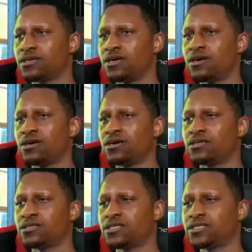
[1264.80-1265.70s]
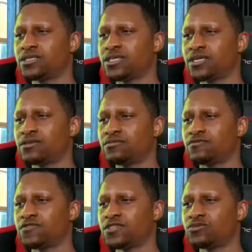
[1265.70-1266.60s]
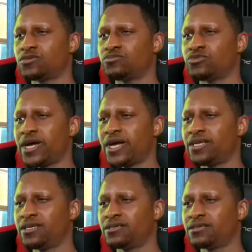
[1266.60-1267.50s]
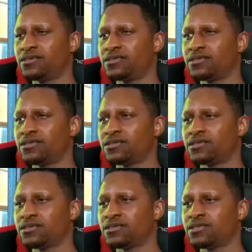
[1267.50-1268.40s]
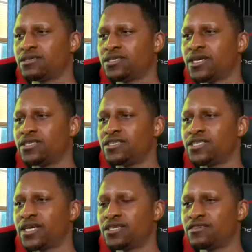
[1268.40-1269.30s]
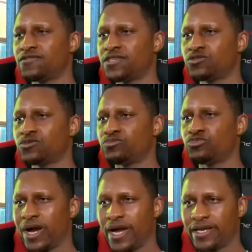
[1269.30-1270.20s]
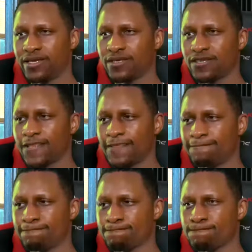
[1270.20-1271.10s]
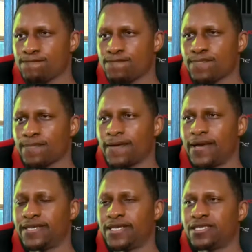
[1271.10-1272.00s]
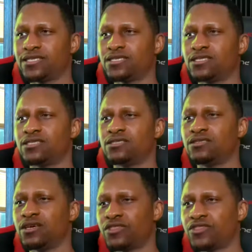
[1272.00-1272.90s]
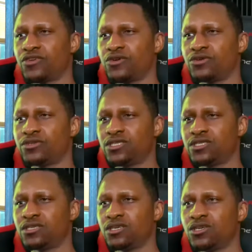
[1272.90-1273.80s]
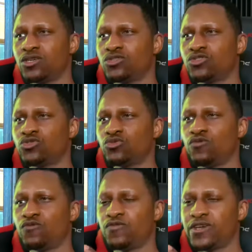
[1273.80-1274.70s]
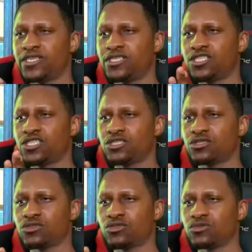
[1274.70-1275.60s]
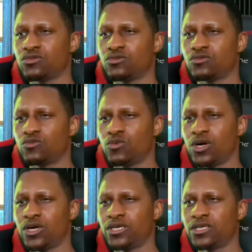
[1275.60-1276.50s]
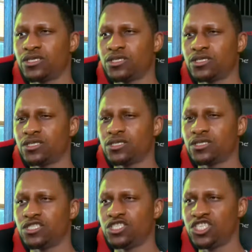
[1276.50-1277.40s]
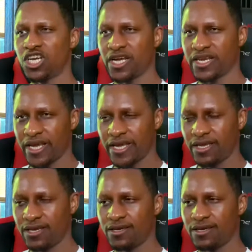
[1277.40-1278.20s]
I think the second to finish was Brad. Yeah, the second to finish was Brad. And then the third to finish was John A.